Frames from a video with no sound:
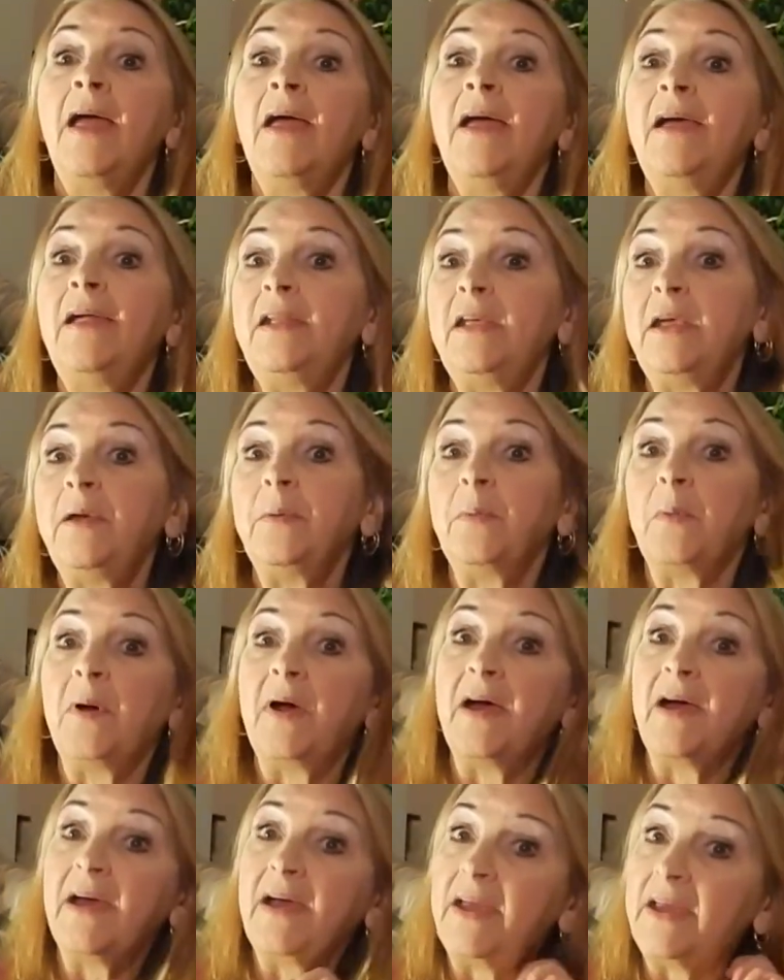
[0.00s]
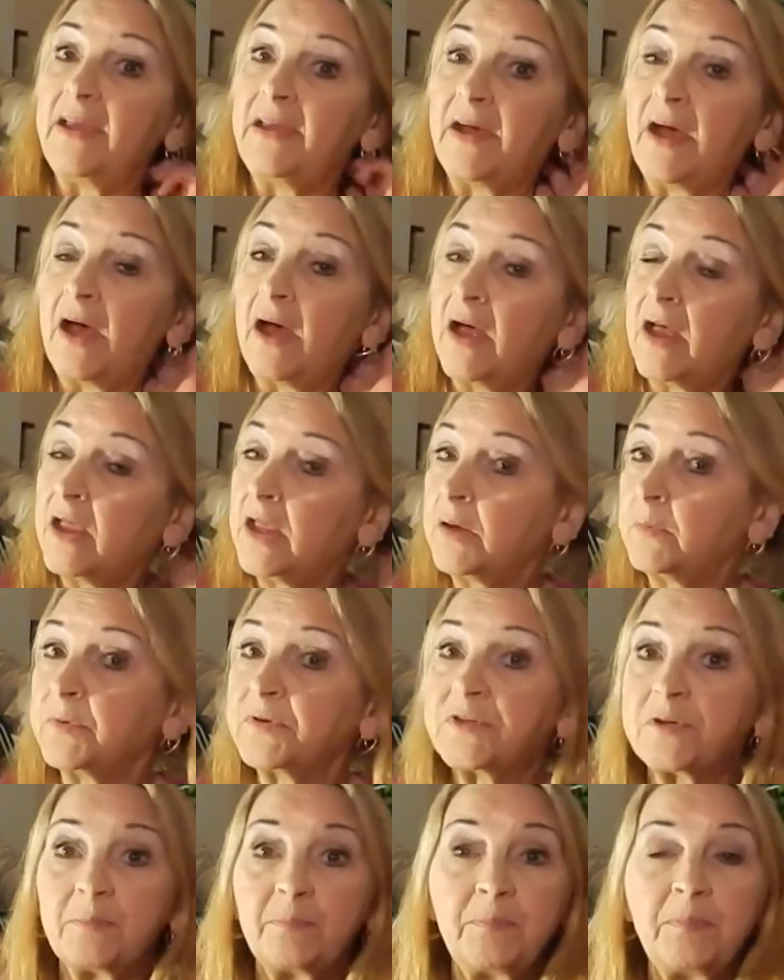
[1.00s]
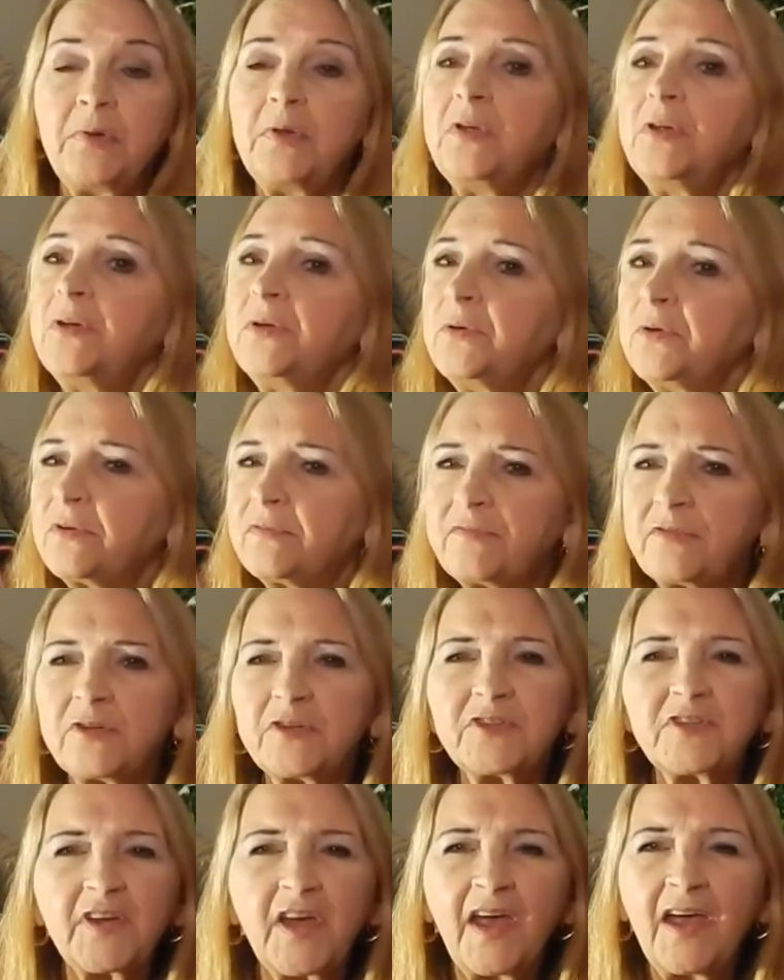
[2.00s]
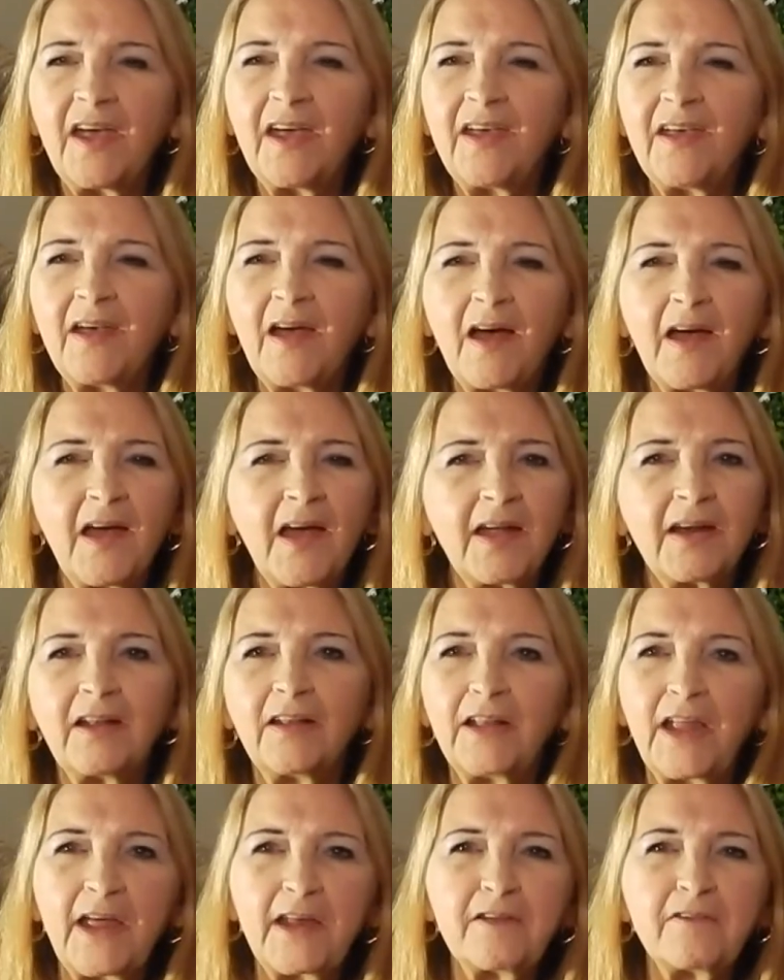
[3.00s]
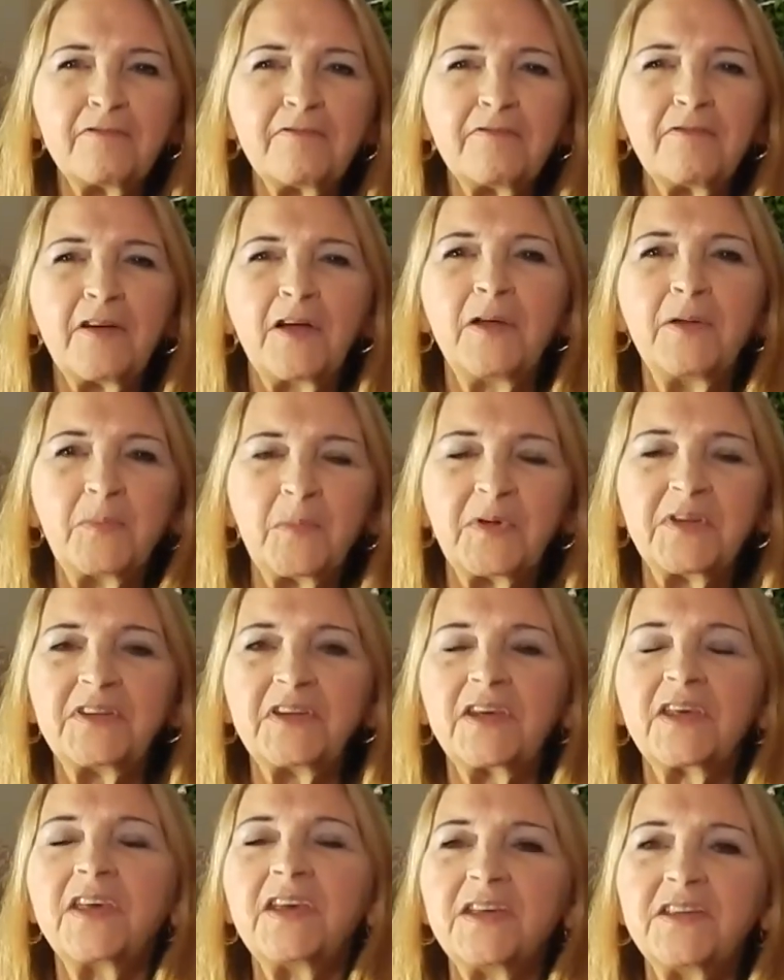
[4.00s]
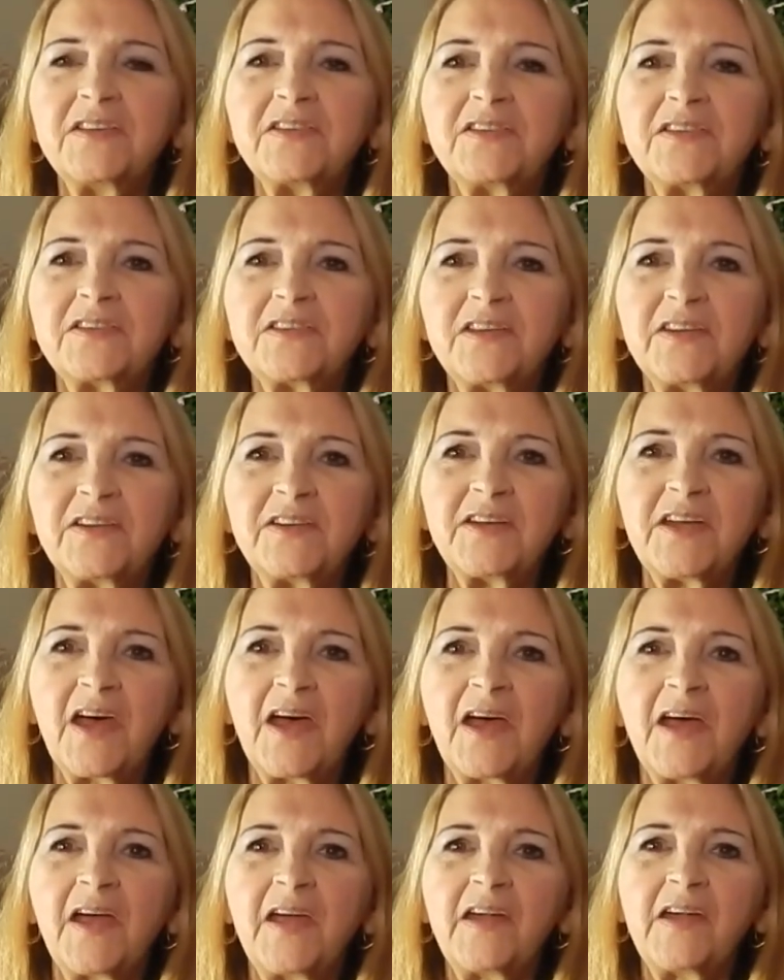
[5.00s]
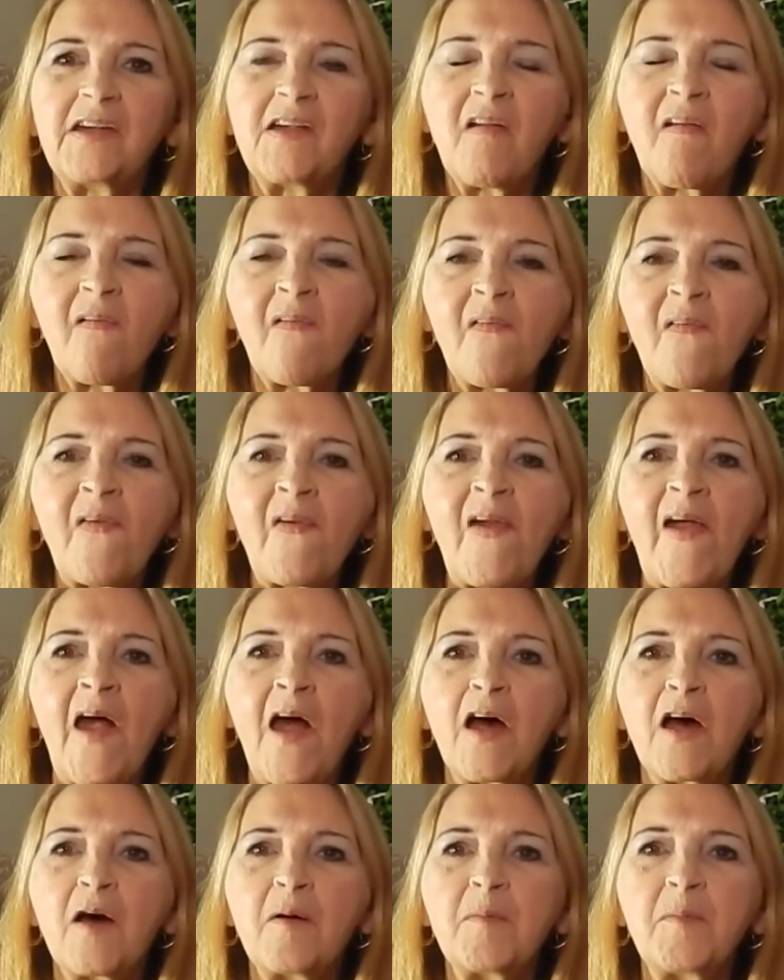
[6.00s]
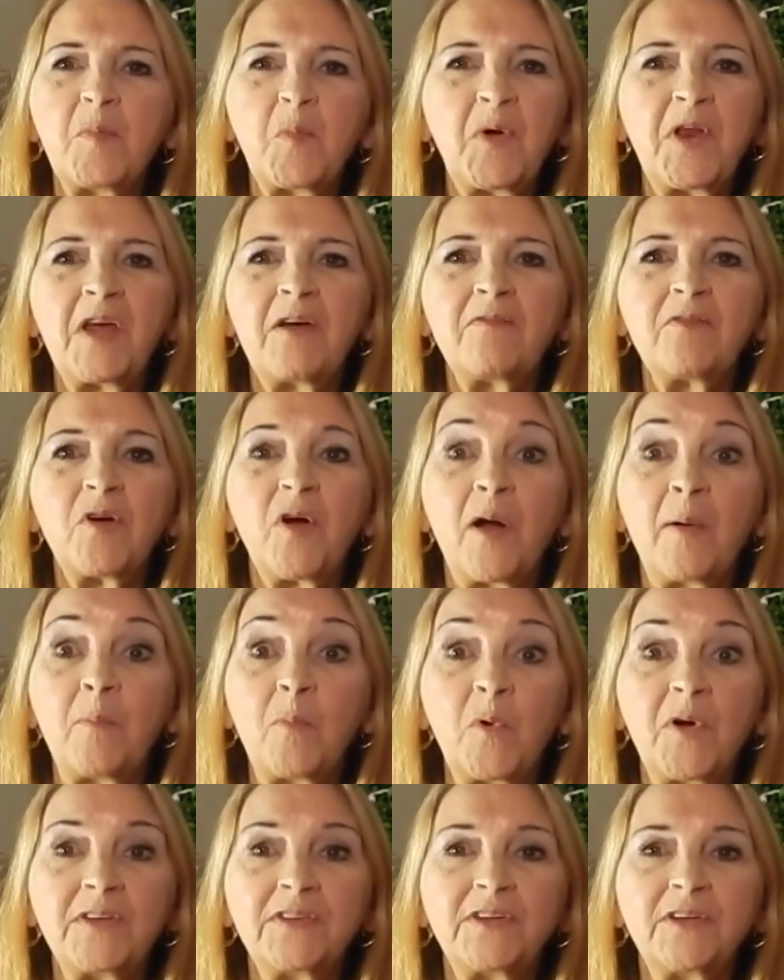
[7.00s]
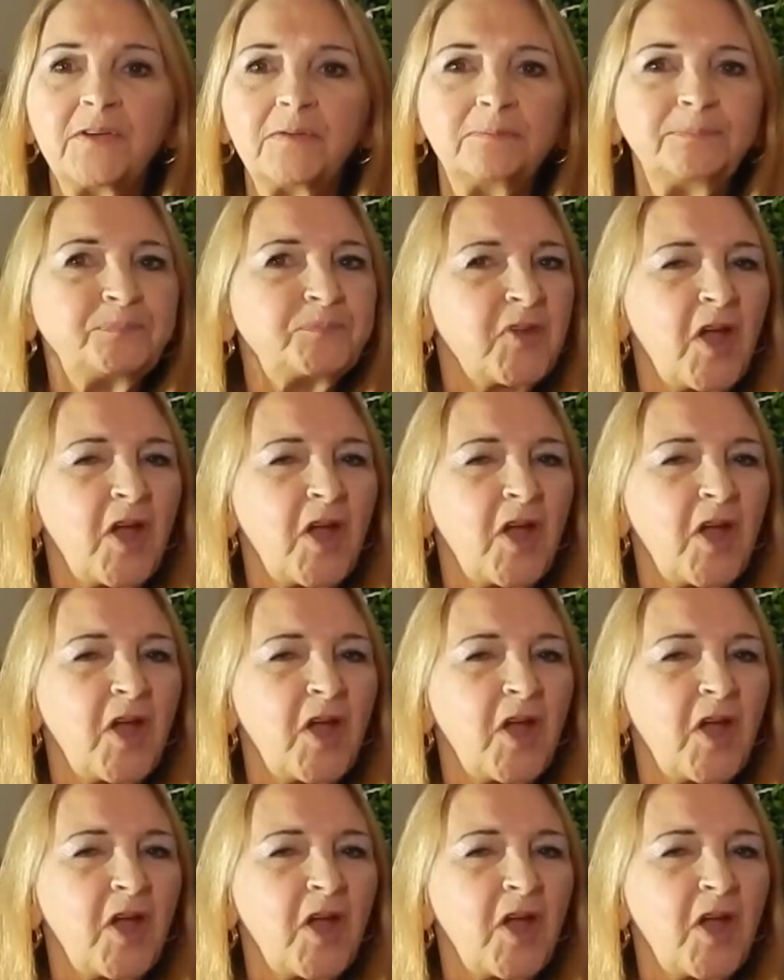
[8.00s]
Anyway, it was a beautiful day. I had a lot of fun with the kids today. Um, whenever I'm with them,